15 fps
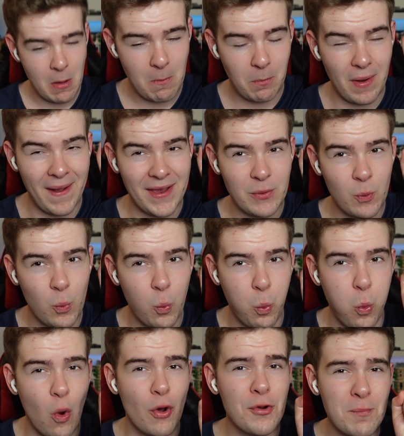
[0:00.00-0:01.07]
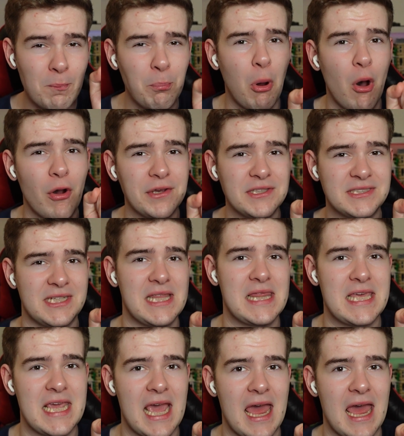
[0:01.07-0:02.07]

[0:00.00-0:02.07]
by 1 point in the